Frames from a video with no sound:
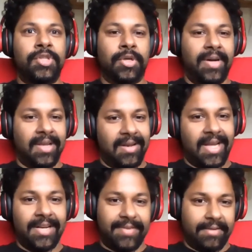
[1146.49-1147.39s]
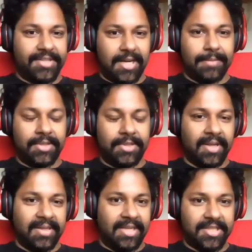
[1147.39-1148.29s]
during a 9-to-5 job,
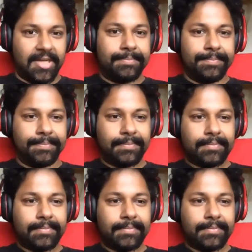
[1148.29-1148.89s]
during a day job.